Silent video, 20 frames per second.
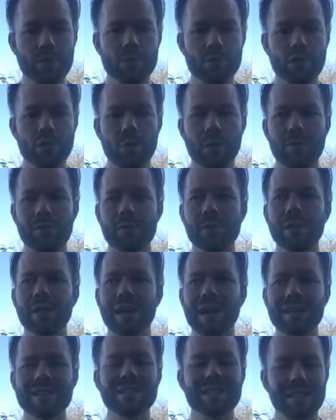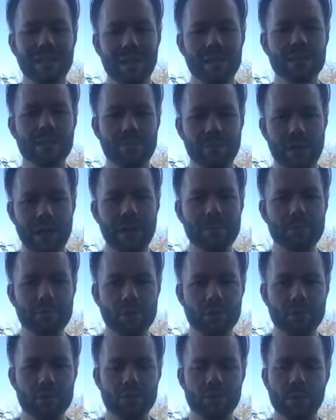So you have lots and lots of
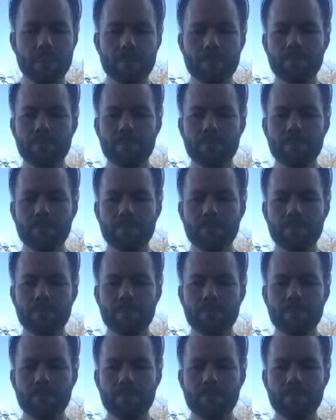options.